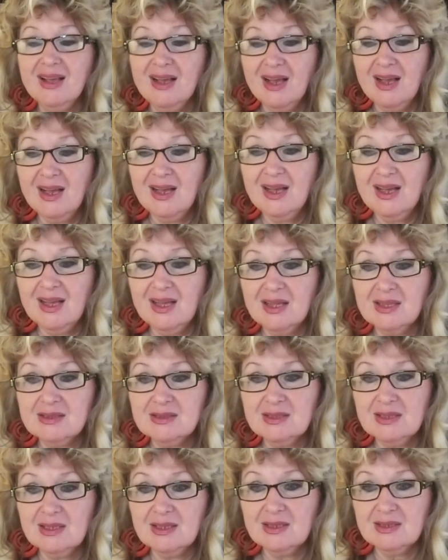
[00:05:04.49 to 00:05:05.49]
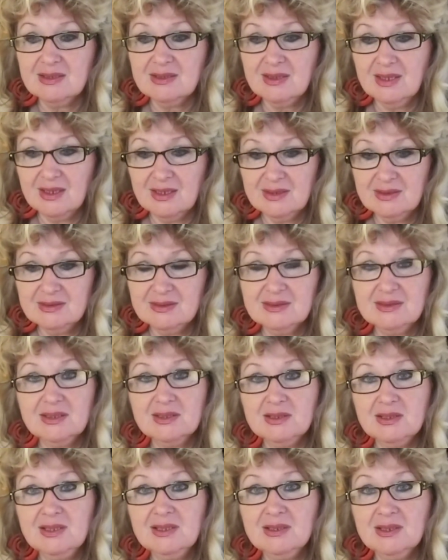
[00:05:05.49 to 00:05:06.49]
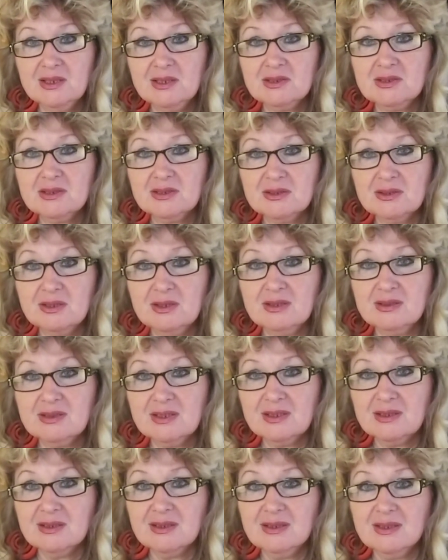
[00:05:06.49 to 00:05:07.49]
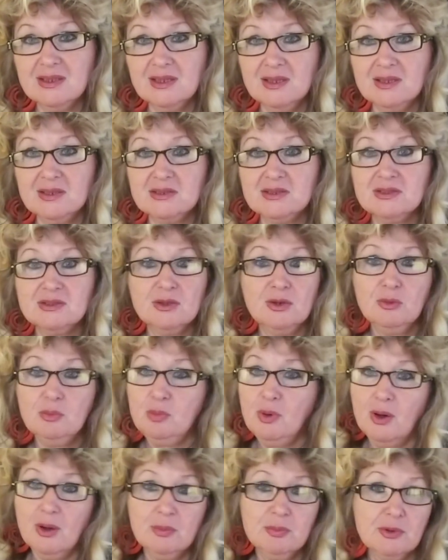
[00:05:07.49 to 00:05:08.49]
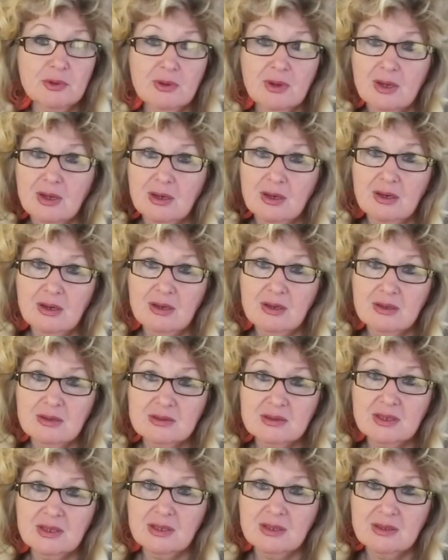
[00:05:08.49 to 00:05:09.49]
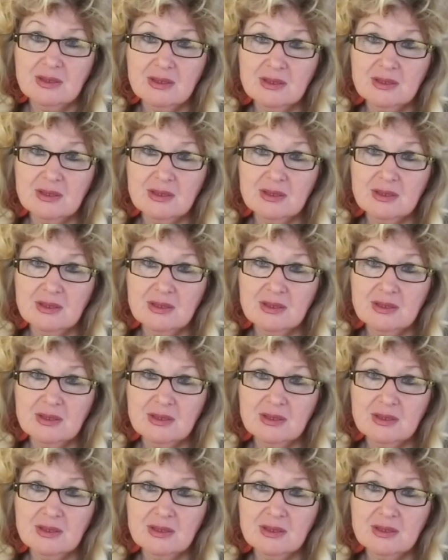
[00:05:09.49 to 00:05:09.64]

And yes, the teenager daughter is so popular on